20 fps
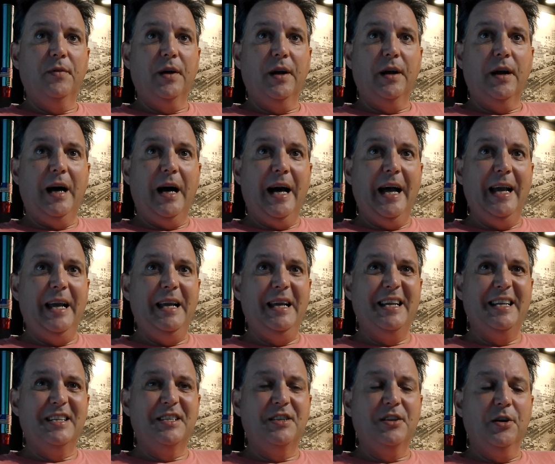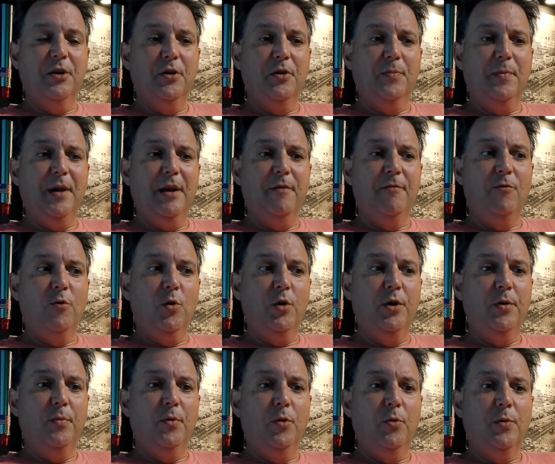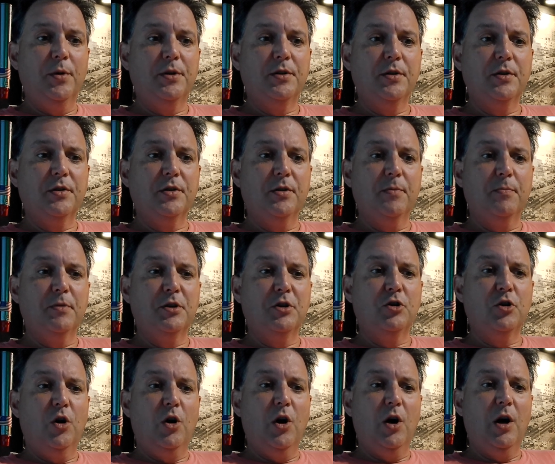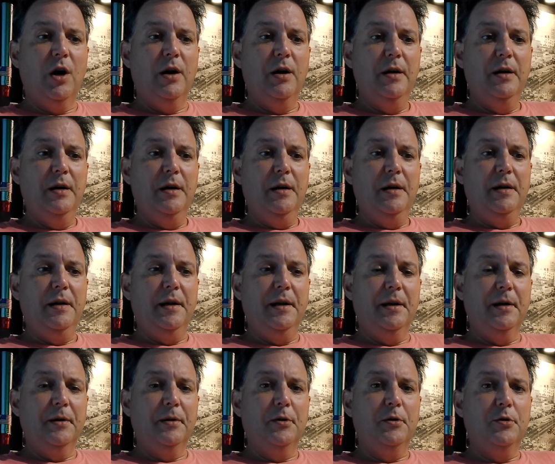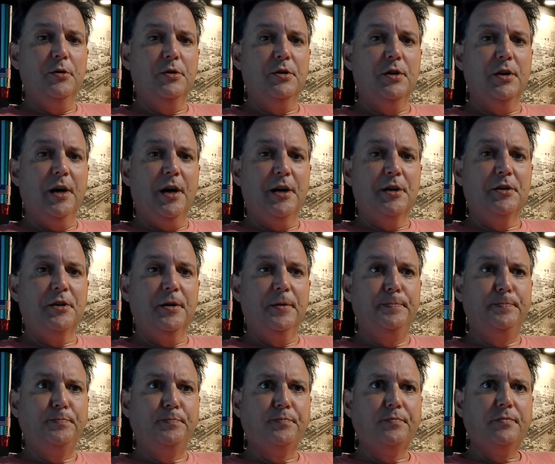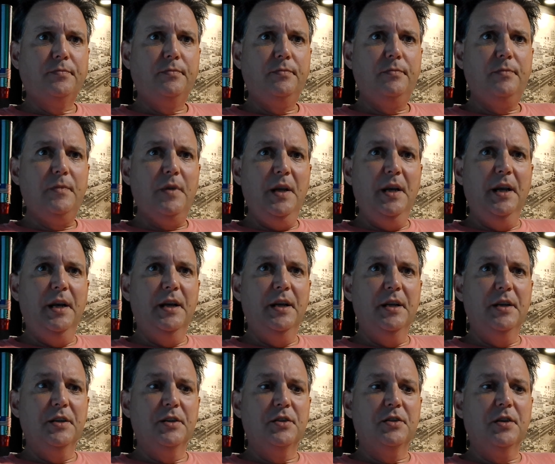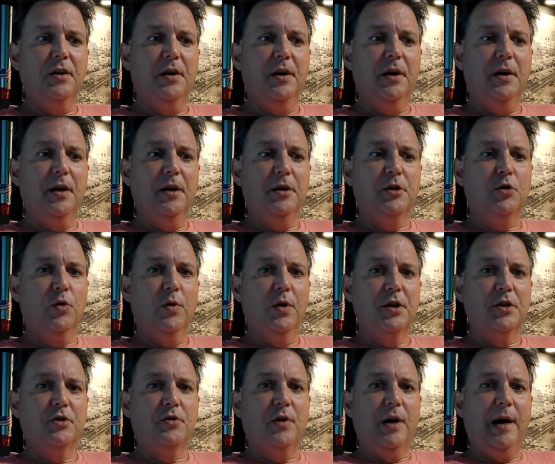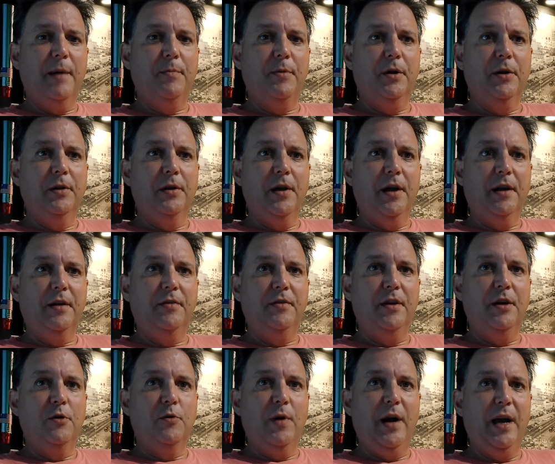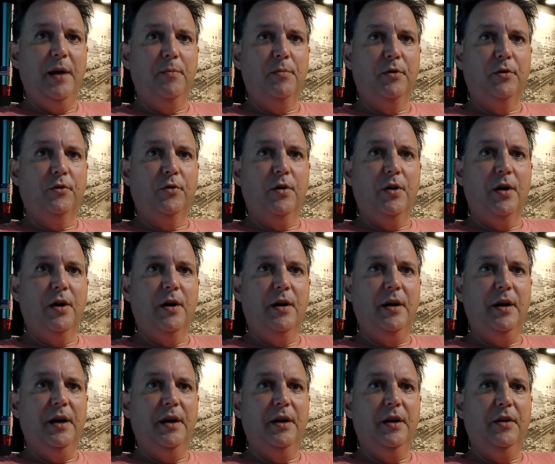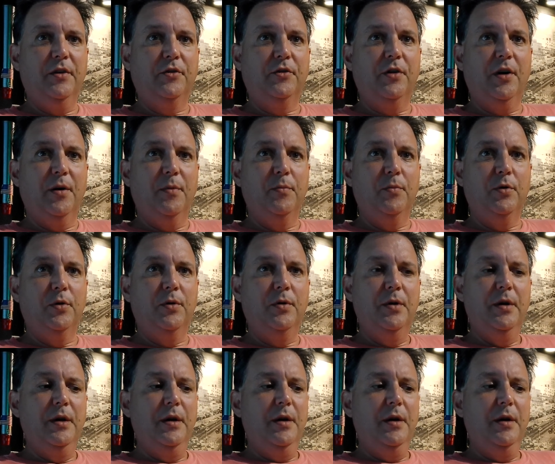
that I consider to be avoidable, which is the bazaar in Kushadasha. It is a tourist trap, unlike the Grand Bazaar in Istanbul.